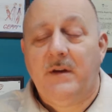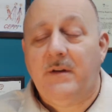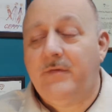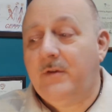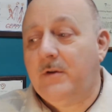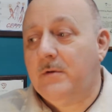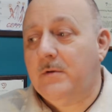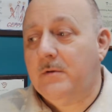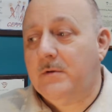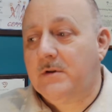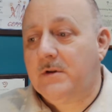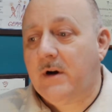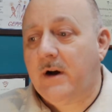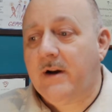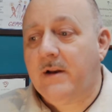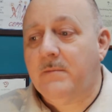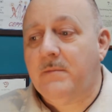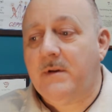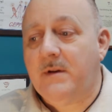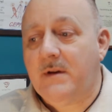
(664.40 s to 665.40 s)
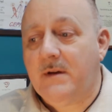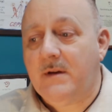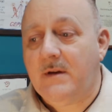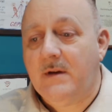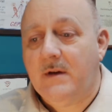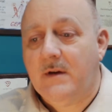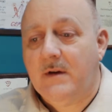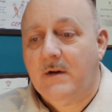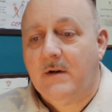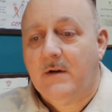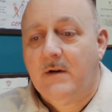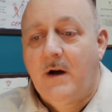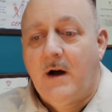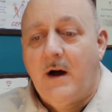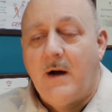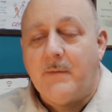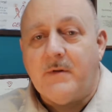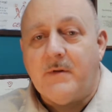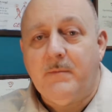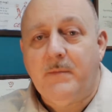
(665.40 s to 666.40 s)
you try to be
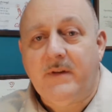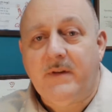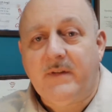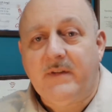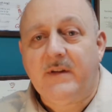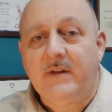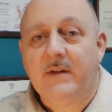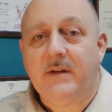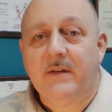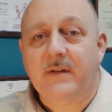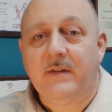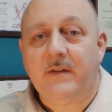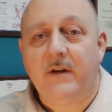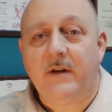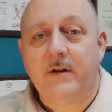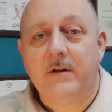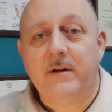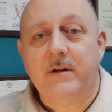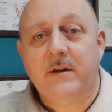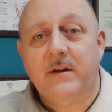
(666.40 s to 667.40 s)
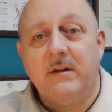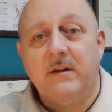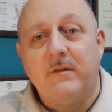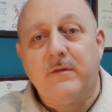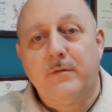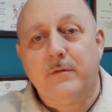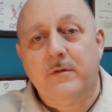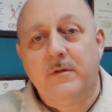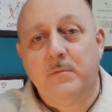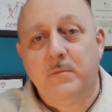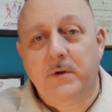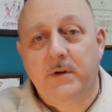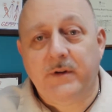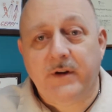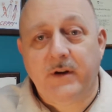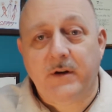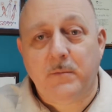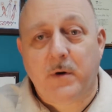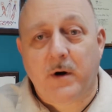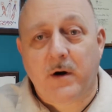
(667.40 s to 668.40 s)
optimistic and say you're going to get through the
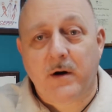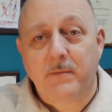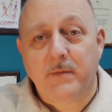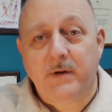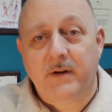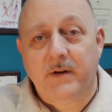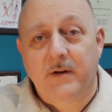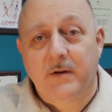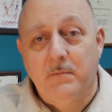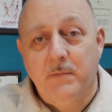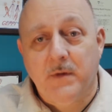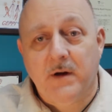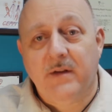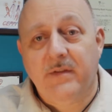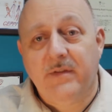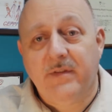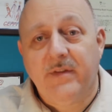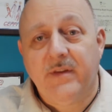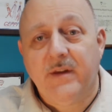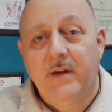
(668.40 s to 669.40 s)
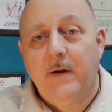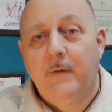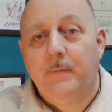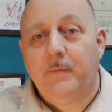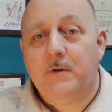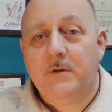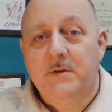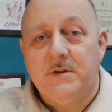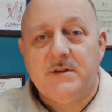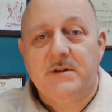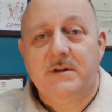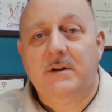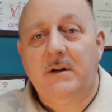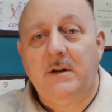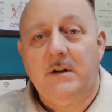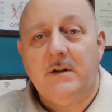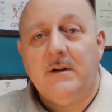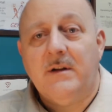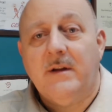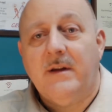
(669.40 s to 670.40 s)
building department in a month, you're
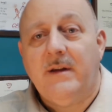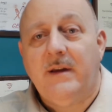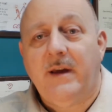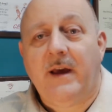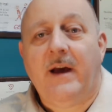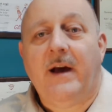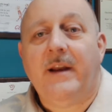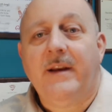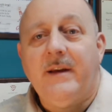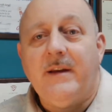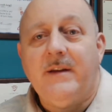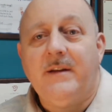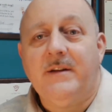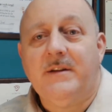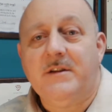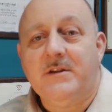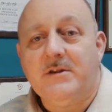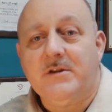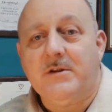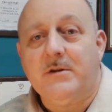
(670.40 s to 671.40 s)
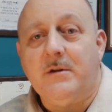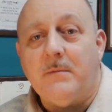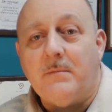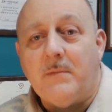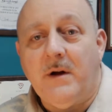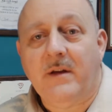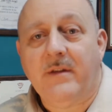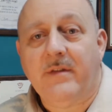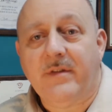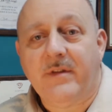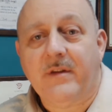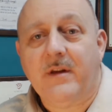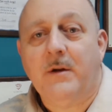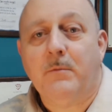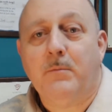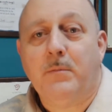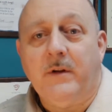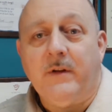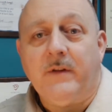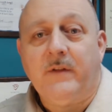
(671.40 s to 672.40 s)
still adding additional month
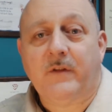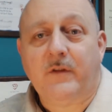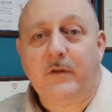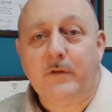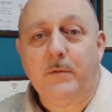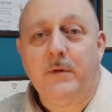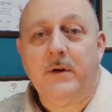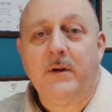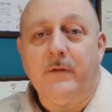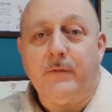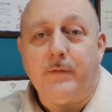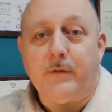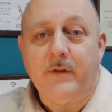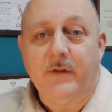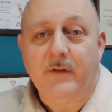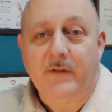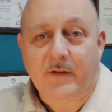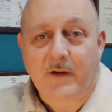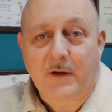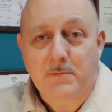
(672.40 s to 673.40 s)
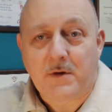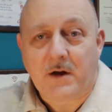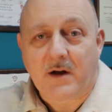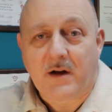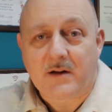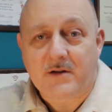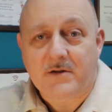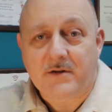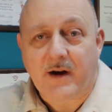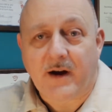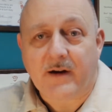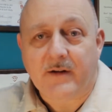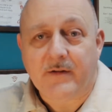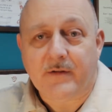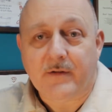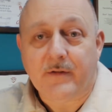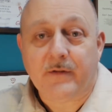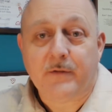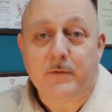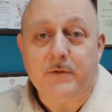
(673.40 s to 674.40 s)
plus 2 weeks for the
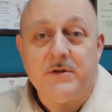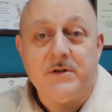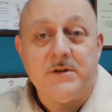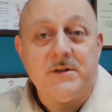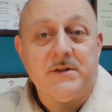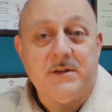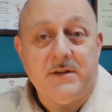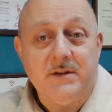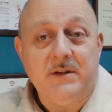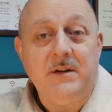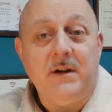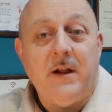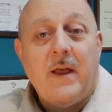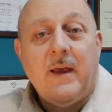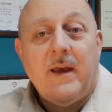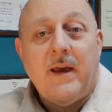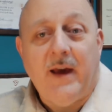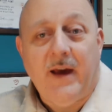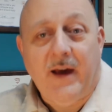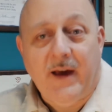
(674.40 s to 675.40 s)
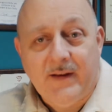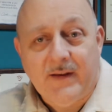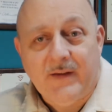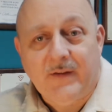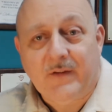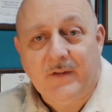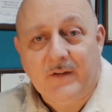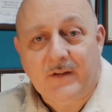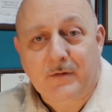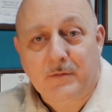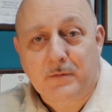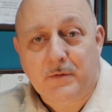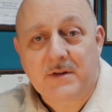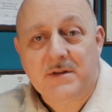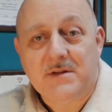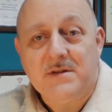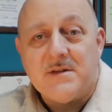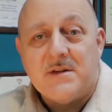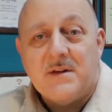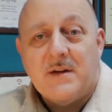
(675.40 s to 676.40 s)
subcontractors, which is still adding 6
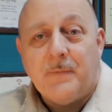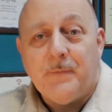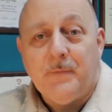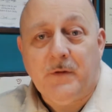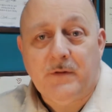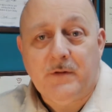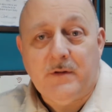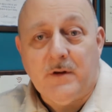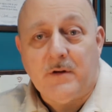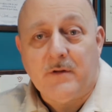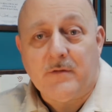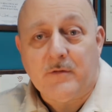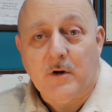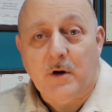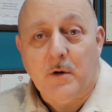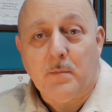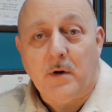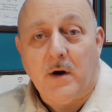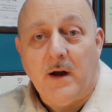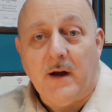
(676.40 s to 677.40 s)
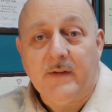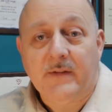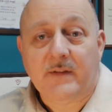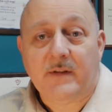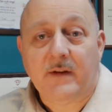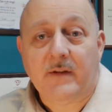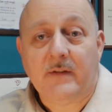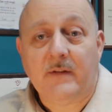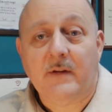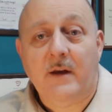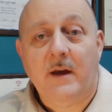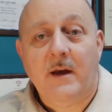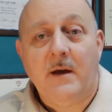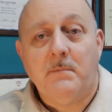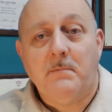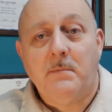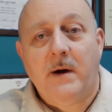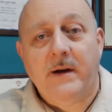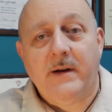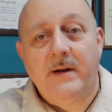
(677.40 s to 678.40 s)
weeks to the overall process
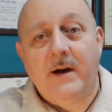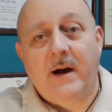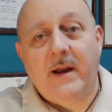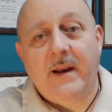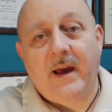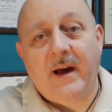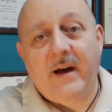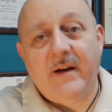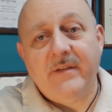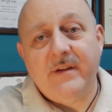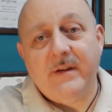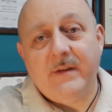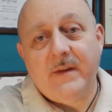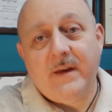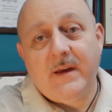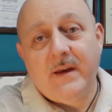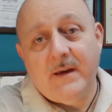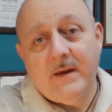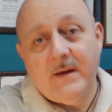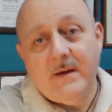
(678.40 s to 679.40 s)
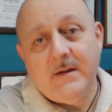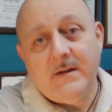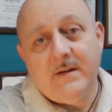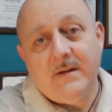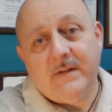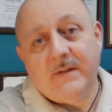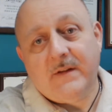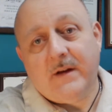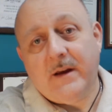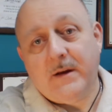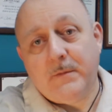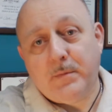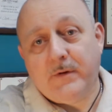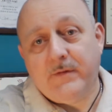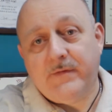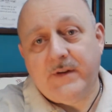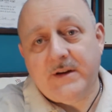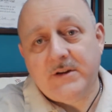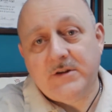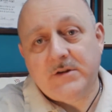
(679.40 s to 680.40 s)
by not having the AE design
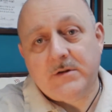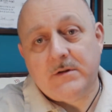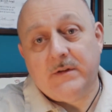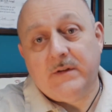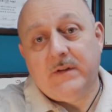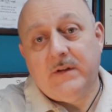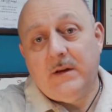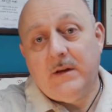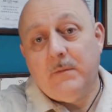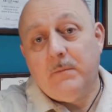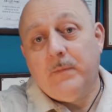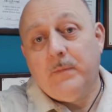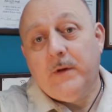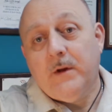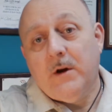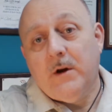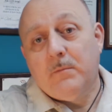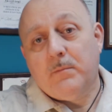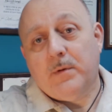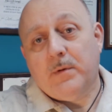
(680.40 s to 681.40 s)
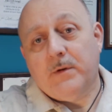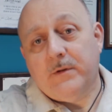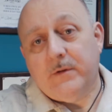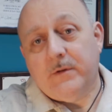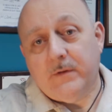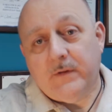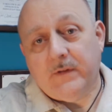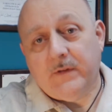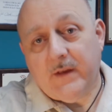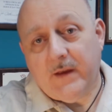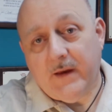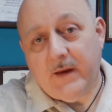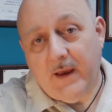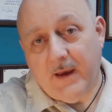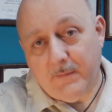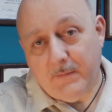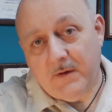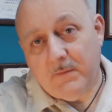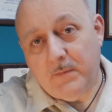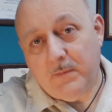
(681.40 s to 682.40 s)
professional team produce the
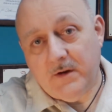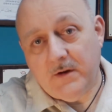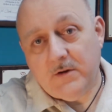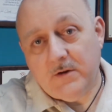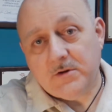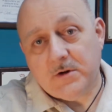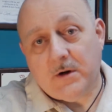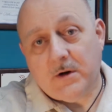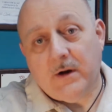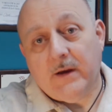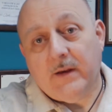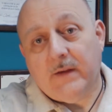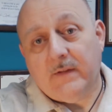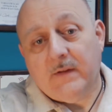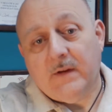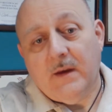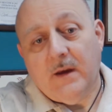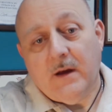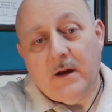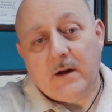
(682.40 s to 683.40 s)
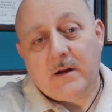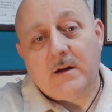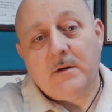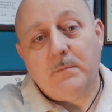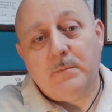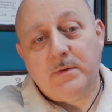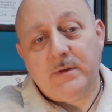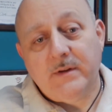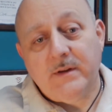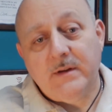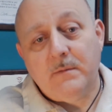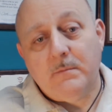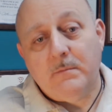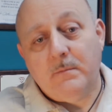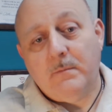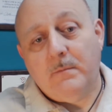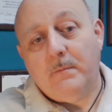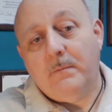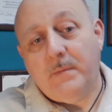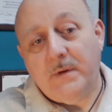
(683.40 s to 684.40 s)
MEP drawings, a complete
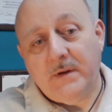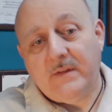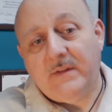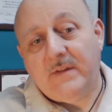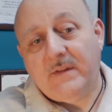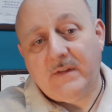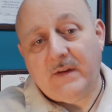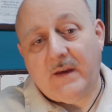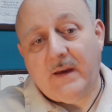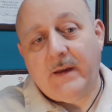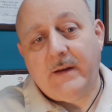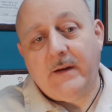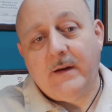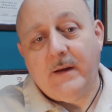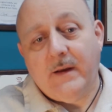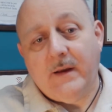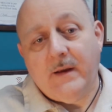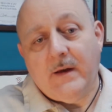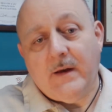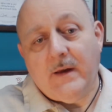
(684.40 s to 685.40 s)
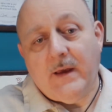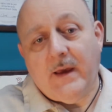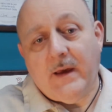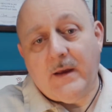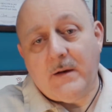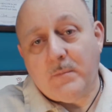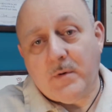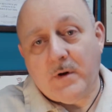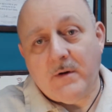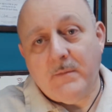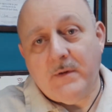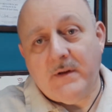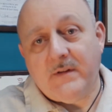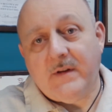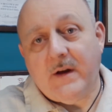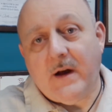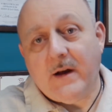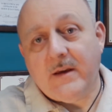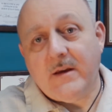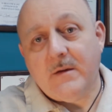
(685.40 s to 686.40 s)
bid set, and permit
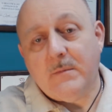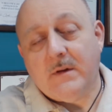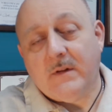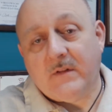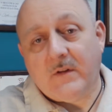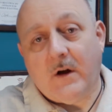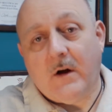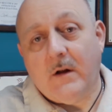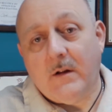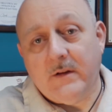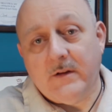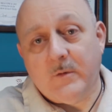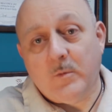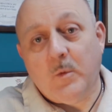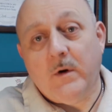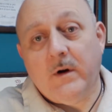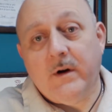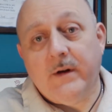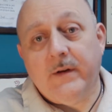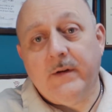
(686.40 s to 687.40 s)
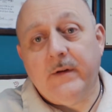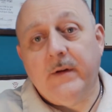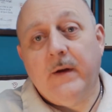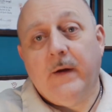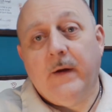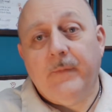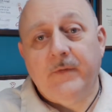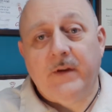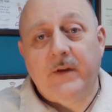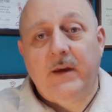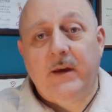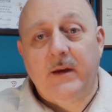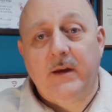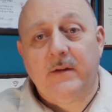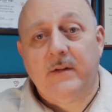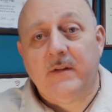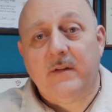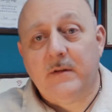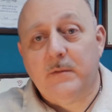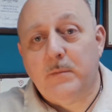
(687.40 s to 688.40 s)
documents all in one to
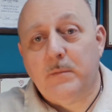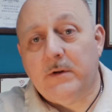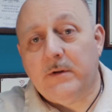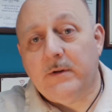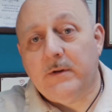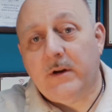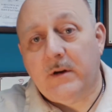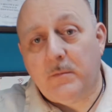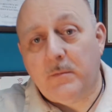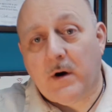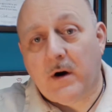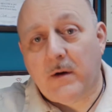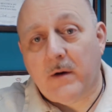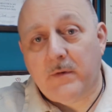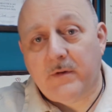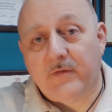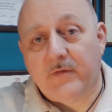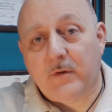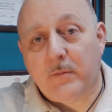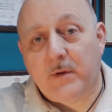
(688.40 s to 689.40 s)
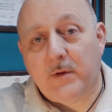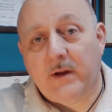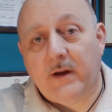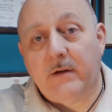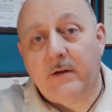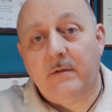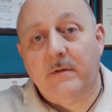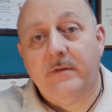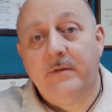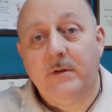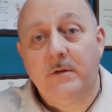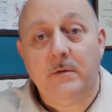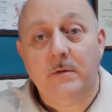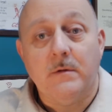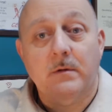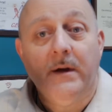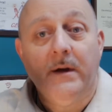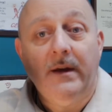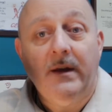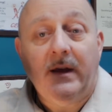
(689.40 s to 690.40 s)
hand to the building department for plan
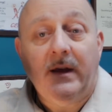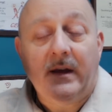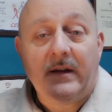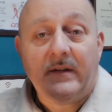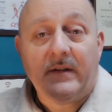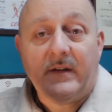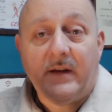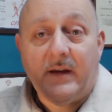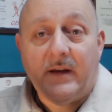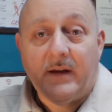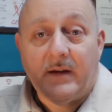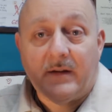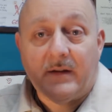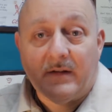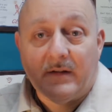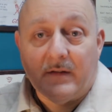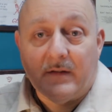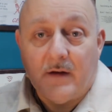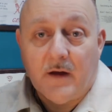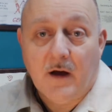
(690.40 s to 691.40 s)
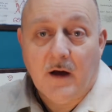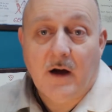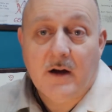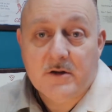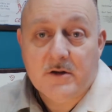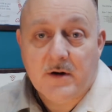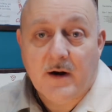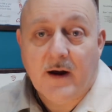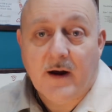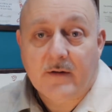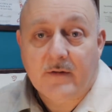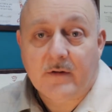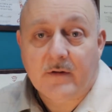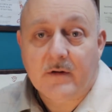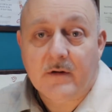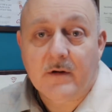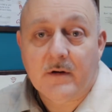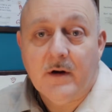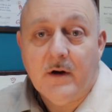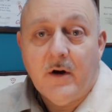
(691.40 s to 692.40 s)
review and to hand to the
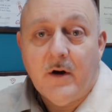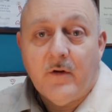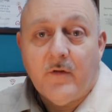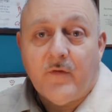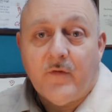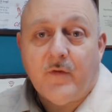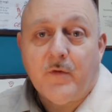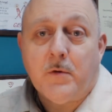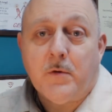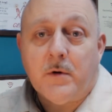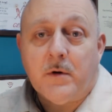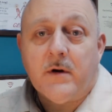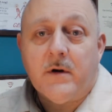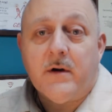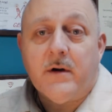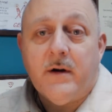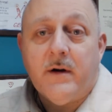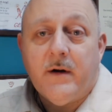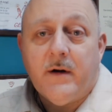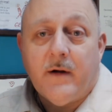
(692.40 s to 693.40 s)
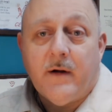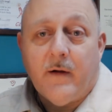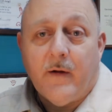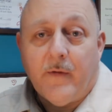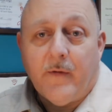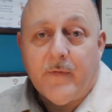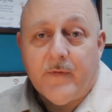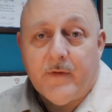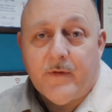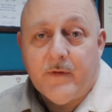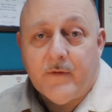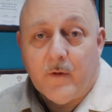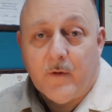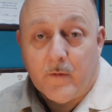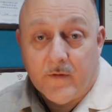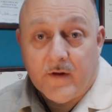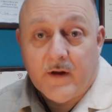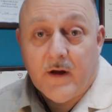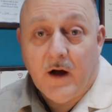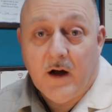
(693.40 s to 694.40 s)
contractor for,
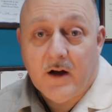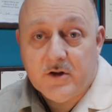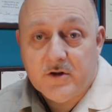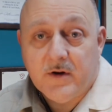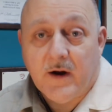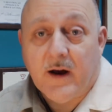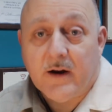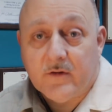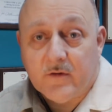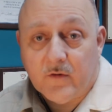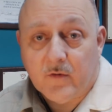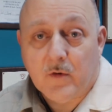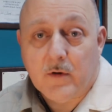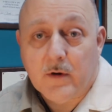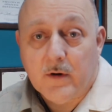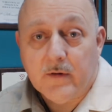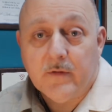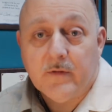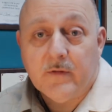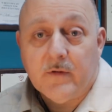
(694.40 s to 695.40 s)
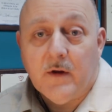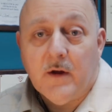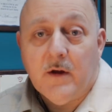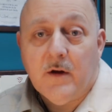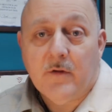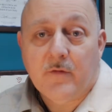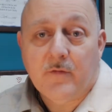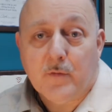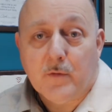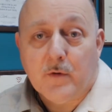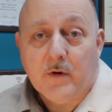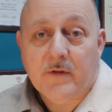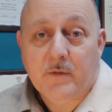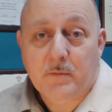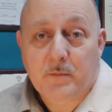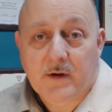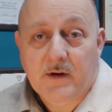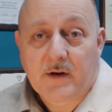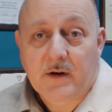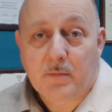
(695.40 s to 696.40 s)
or the contractors for the
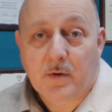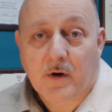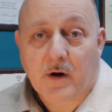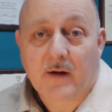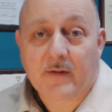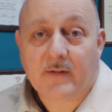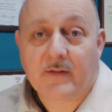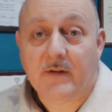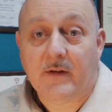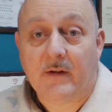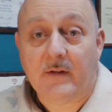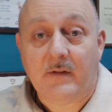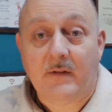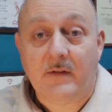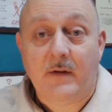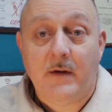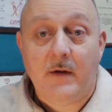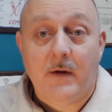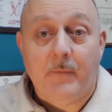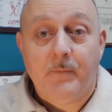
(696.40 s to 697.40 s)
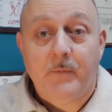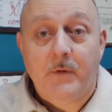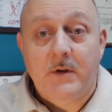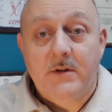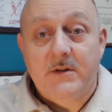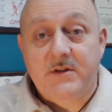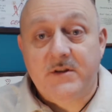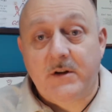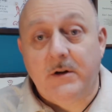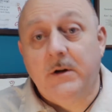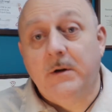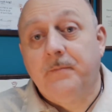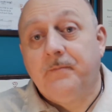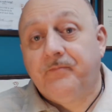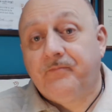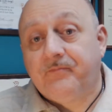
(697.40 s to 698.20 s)
bidding process. So